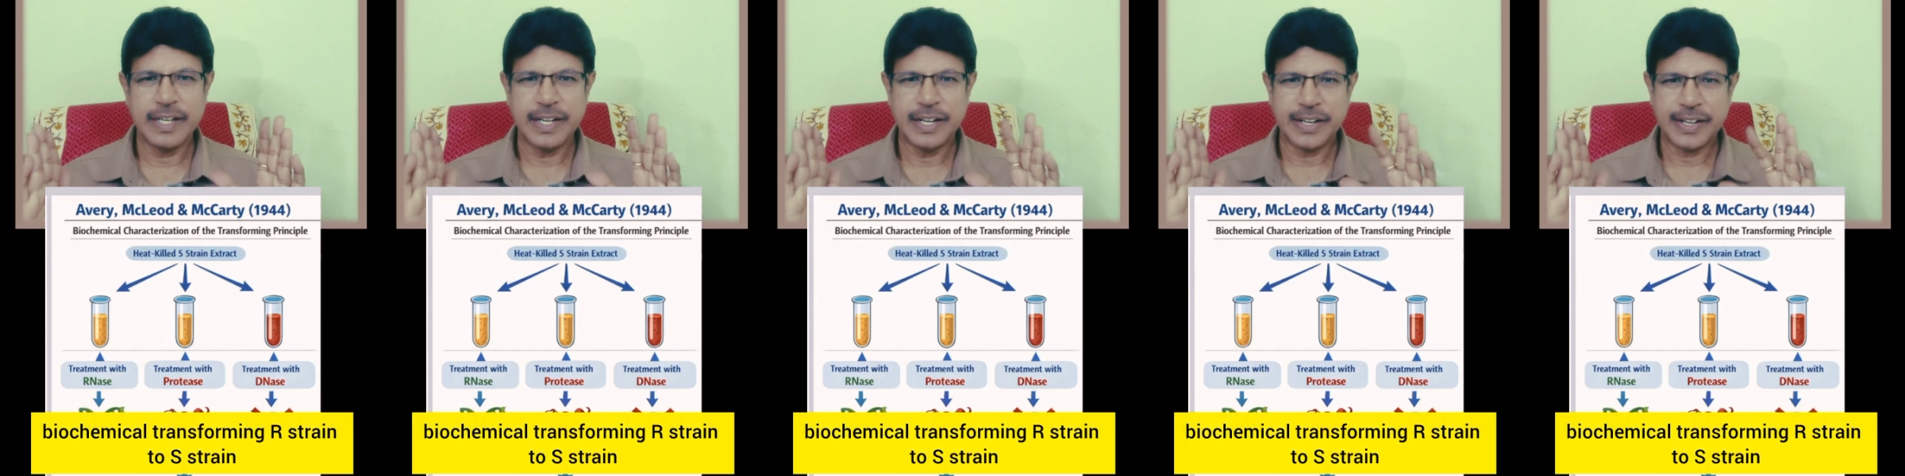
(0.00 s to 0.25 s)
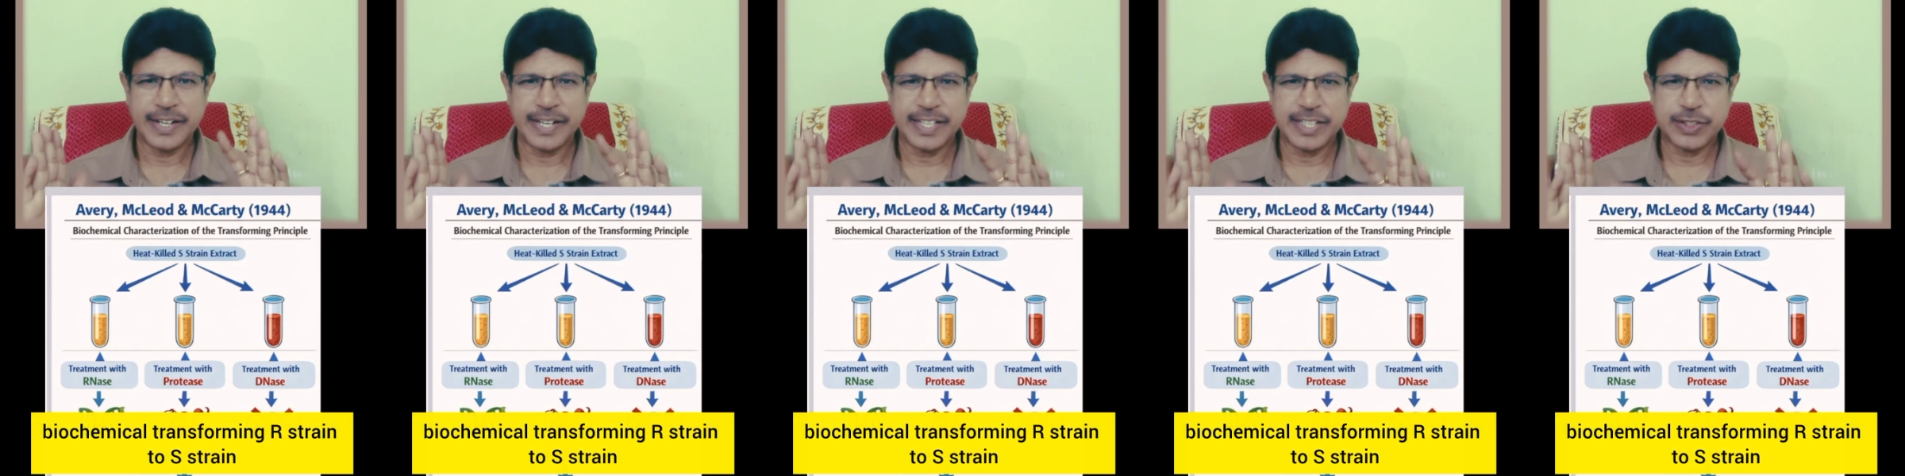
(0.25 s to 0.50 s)

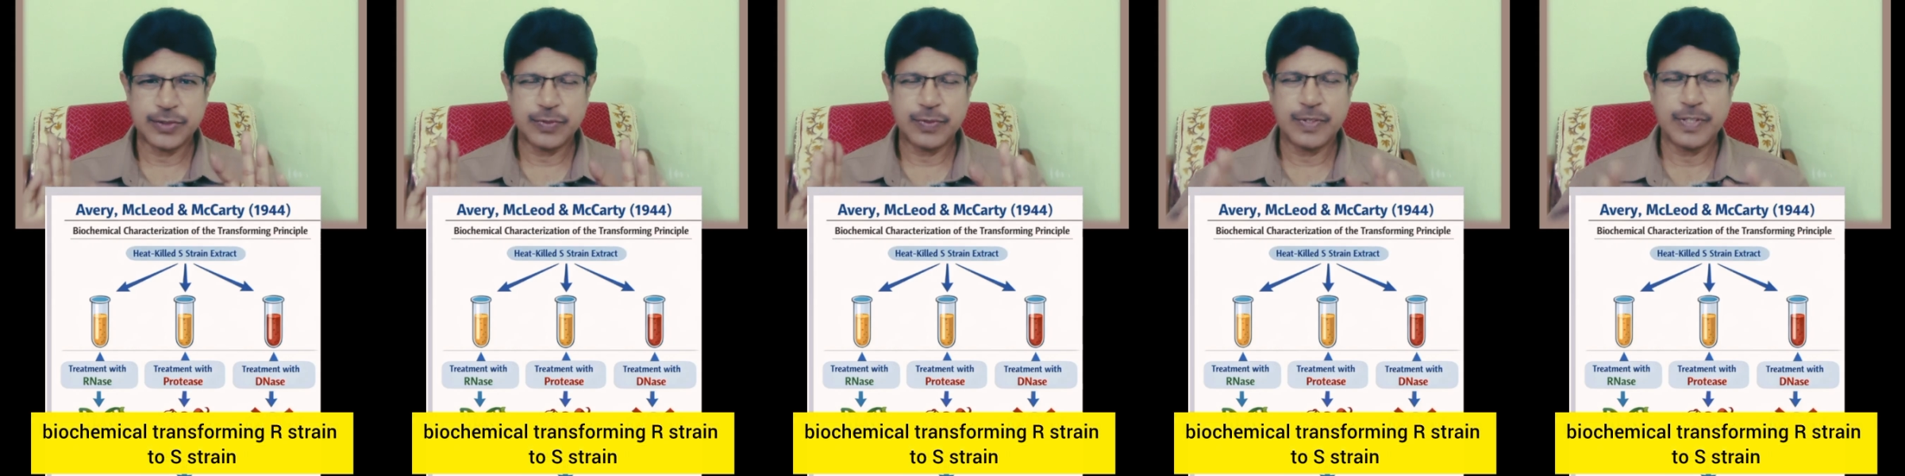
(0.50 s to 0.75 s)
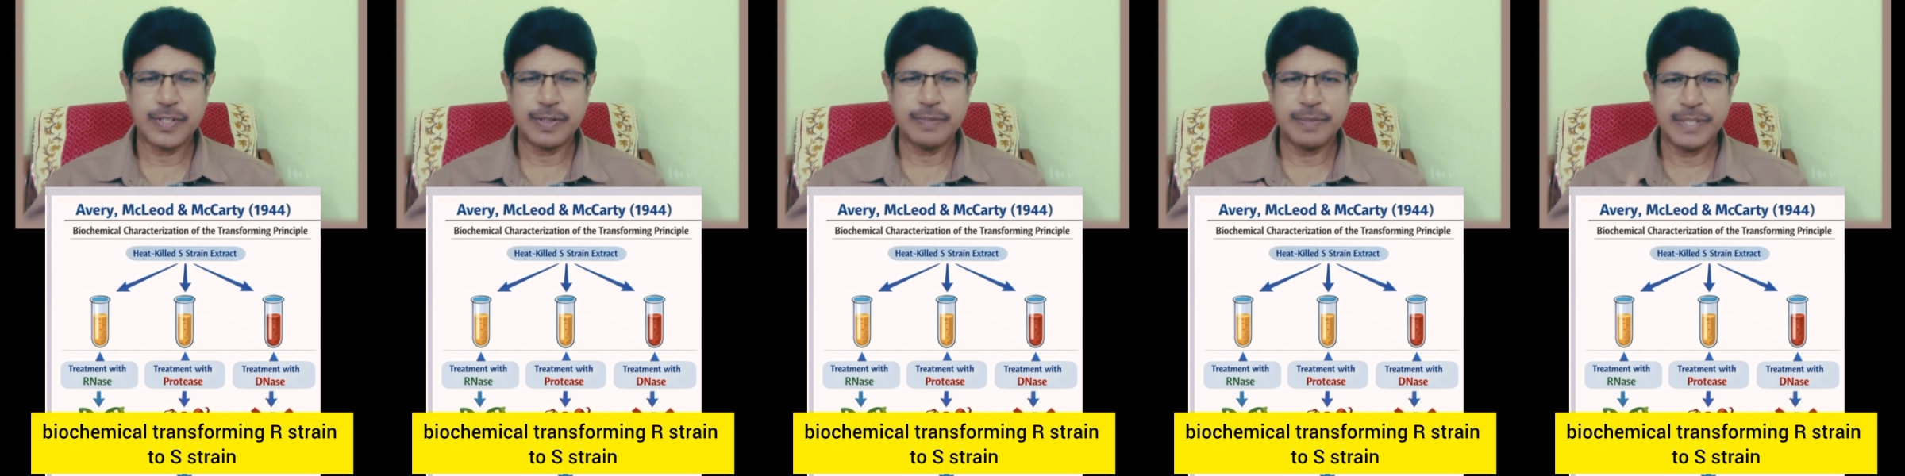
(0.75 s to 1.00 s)

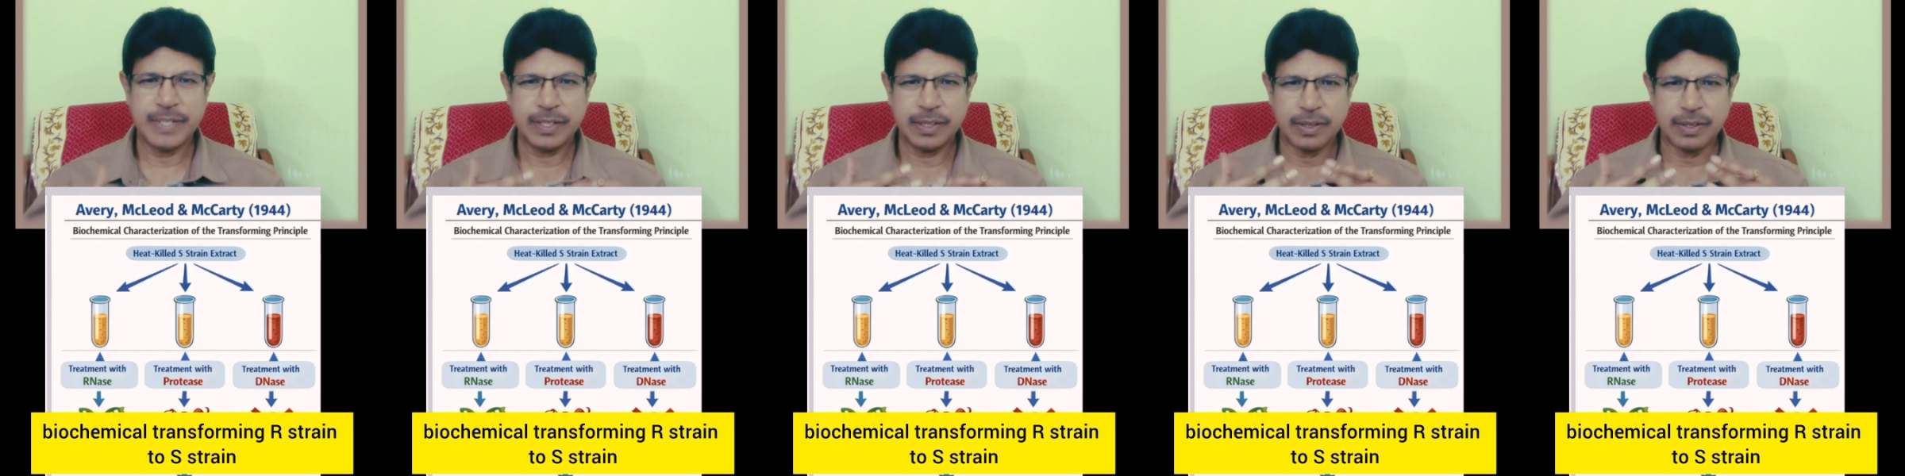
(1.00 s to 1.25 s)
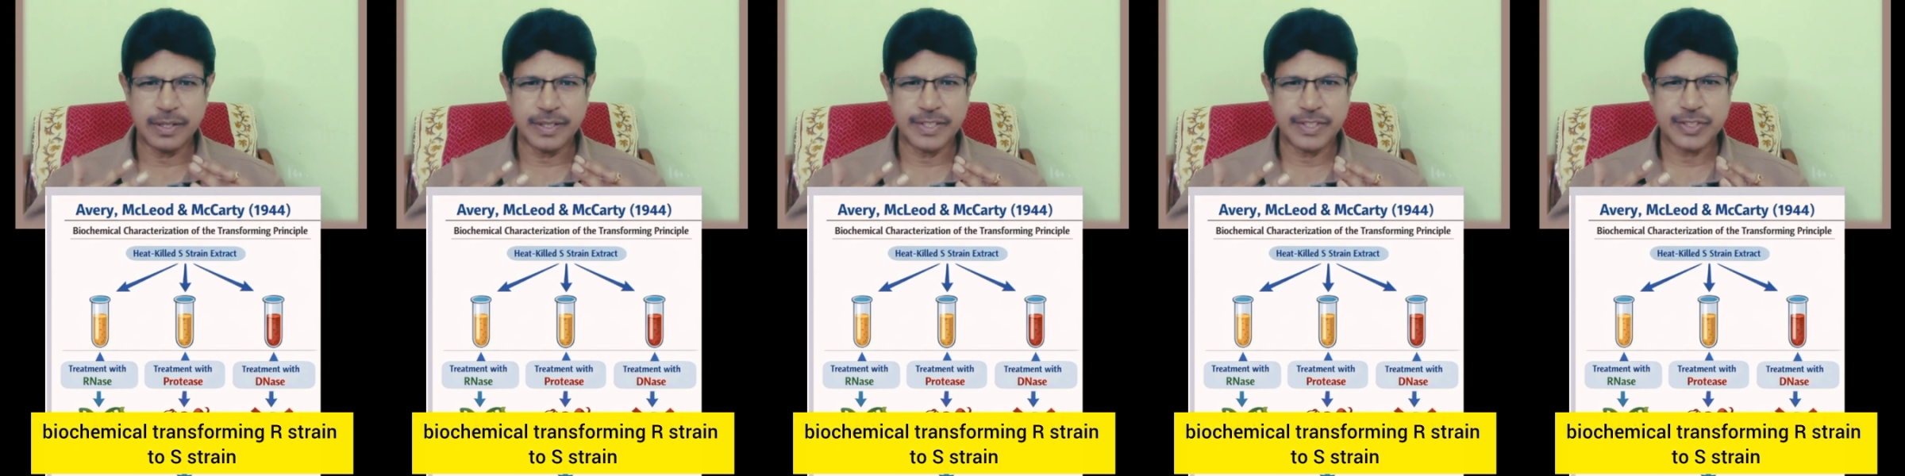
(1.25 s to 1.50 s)
transforming
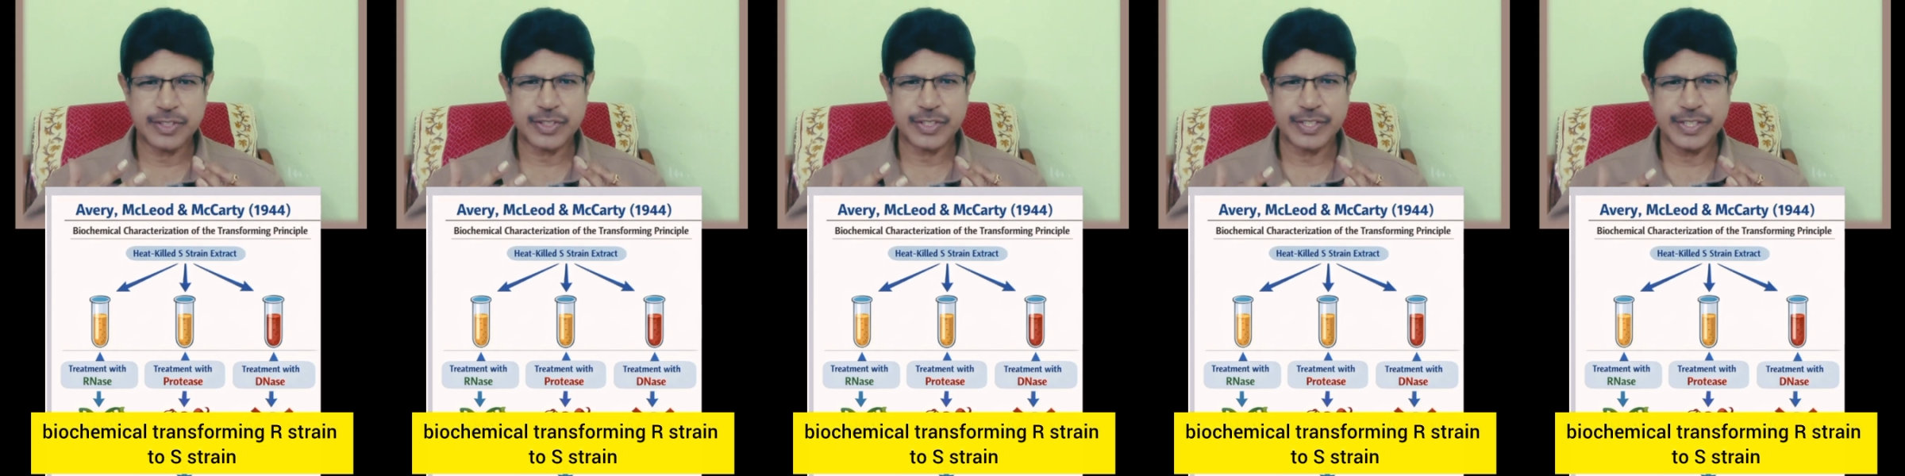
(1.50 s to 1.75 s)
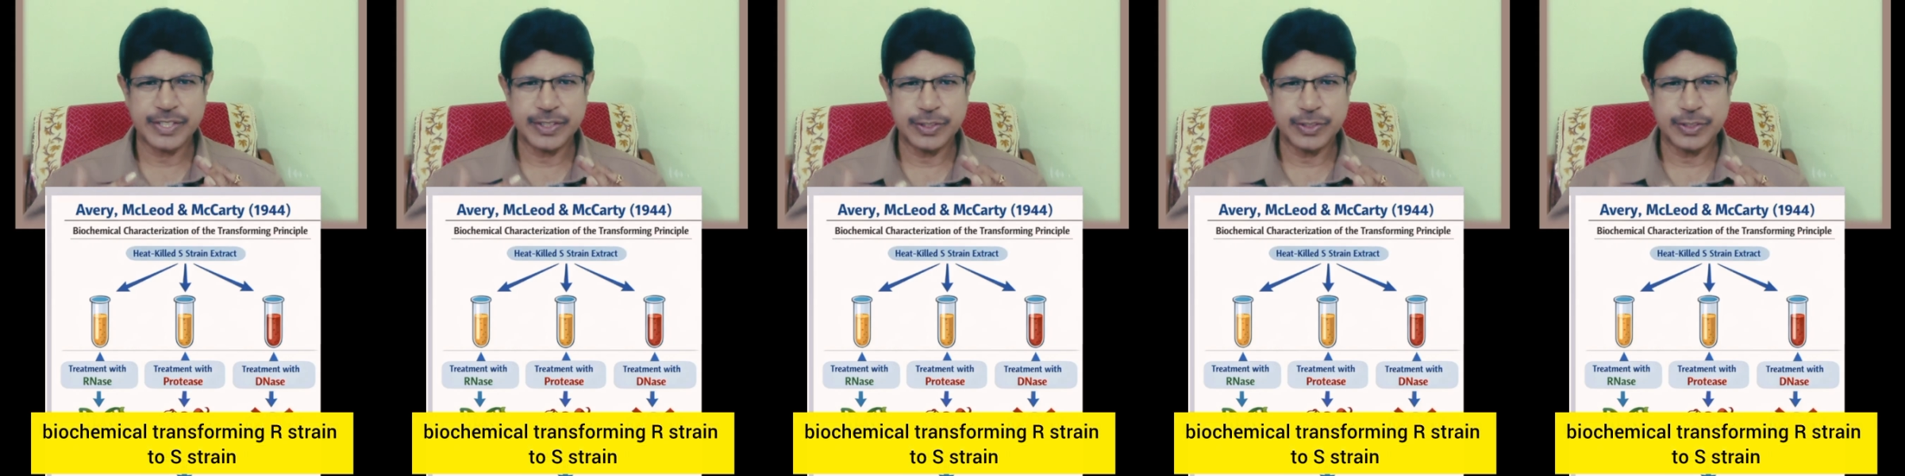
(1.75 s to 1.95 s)
or strain